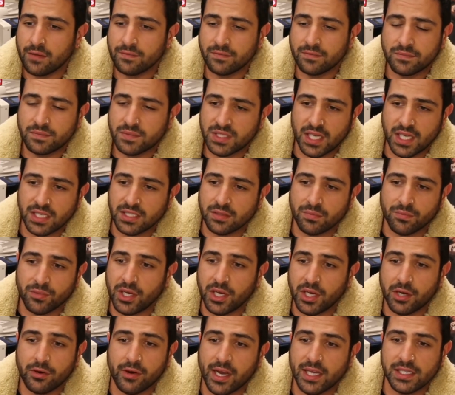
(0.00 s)
I've seen some
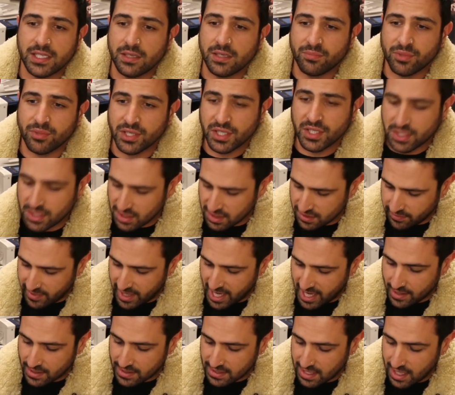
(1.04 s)
pretty crazy predictions
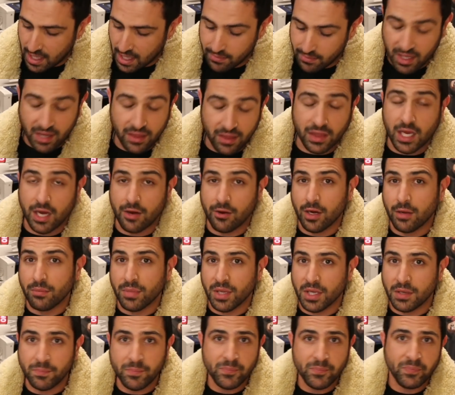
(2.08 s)
about Ethereum,
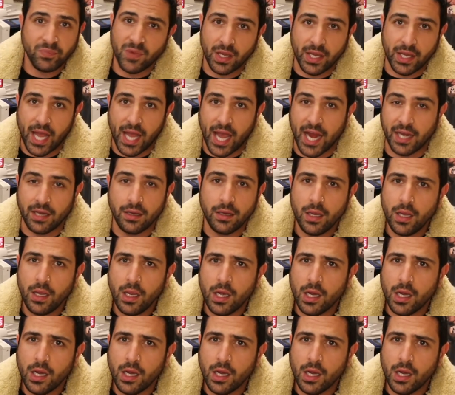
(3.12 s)
but again,